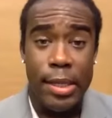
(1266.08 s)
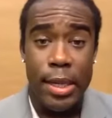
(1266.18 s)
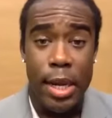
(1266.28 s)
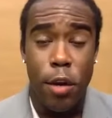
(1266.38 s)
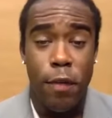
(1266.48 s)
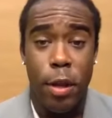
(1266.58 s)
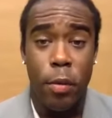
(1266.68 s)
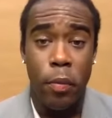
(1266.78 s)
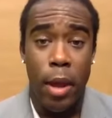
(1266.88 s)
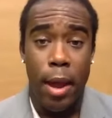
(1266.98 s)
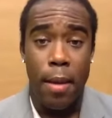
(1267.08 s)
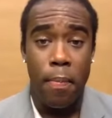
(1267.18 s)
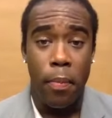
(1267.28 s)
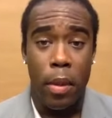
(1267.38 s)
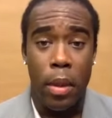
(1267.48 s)
interview
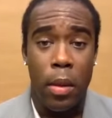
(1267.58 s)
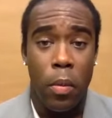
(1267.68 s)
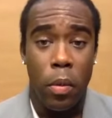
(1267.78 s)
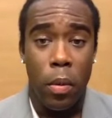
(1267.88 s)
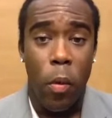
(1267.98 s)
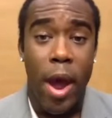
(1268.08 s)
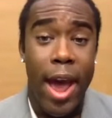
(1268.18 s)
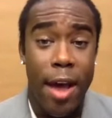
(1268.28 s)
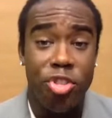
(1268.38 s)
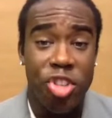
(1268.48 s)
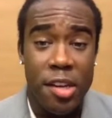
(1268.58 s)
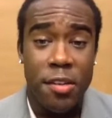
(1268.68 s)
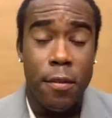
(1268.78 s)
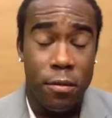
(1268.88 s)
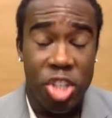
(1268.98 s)
with White House
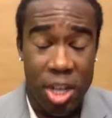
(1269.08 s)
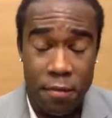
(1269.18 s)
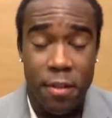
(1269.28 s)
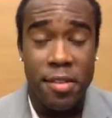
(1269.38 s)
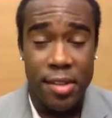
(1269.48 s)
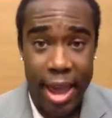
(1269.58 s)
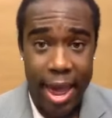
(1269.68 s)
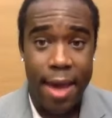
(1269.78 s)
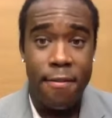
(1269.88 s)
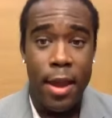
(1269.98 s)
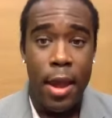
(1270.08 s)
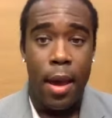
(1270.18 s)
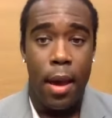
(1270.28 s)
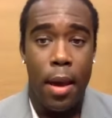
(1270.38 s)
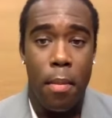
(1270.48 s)
Chief of Staff,
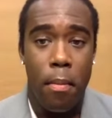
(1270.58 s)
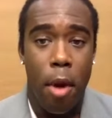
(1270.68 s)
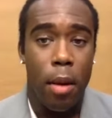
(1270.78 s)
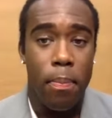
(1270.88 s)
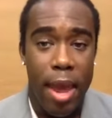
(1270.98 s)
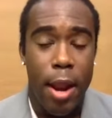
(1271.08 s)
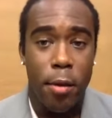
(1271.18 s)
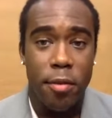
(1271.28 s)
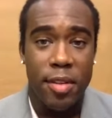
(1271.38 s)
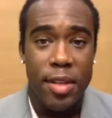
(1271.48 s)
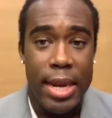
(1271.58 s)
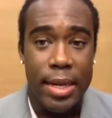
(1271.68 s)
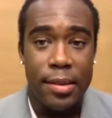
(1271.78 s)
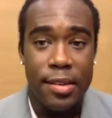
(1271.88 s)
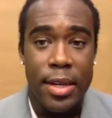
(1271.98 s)
Mark Meadows
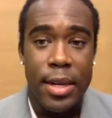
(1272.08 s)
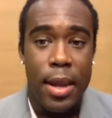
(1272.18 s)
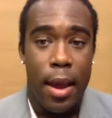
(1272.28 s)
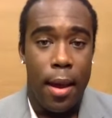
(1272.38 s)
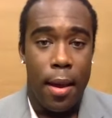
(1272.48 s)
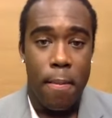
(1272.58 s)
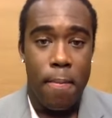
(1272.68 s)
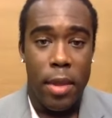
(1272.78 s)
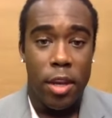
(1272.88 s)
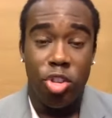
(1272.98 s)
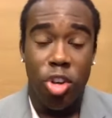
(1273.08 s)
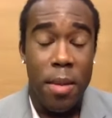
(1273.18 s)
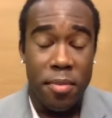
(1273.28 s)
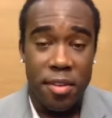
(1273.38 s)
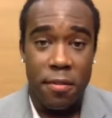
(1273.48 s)
states, in
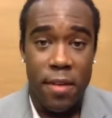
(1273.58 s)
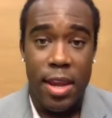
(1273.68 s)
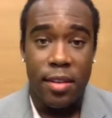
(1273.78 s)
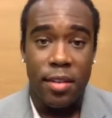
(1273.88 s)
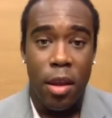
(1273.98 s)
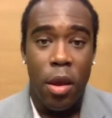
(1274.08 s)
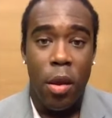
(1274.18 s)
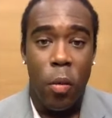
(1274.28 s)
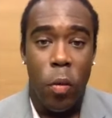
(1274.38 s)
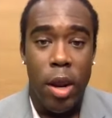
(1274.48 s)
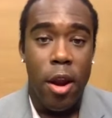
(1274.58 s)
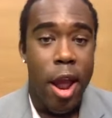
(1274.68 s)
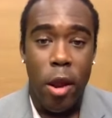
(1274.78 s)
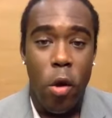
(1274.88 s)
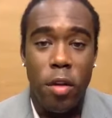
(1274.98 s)
Trump's defense, we are not
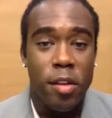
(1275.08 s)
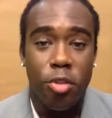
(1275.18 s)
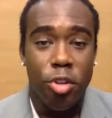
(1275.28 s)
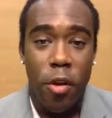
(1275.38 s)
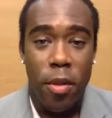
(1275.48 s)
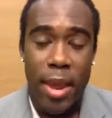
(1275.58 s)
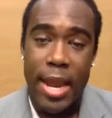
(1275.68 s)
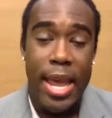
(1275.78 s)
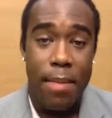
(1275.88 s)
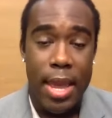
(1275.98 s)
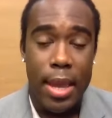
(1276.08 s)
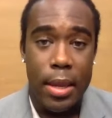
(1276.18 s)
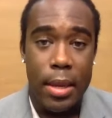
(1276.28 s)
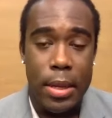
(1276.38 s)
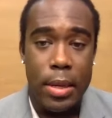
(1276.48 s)
going to control the pandemic.
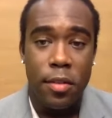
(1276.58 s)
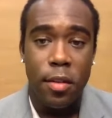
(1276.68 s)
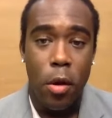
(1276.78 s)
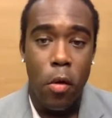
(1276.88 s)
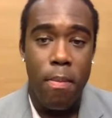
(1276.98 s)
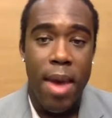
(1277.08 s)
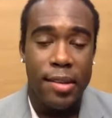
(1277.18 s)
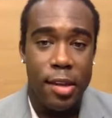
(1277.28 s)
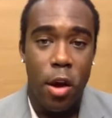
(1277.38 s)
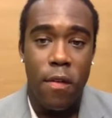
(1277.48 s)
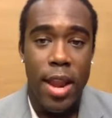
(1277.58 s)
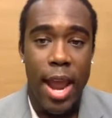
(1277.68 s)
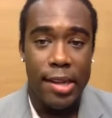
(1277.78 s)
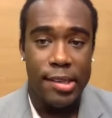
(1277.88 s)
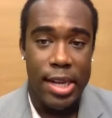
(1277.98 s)
So going back to
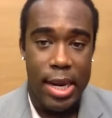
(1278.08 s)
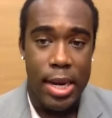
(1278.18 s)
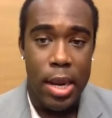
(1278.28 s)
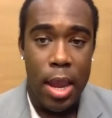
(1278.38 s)
COVID-19,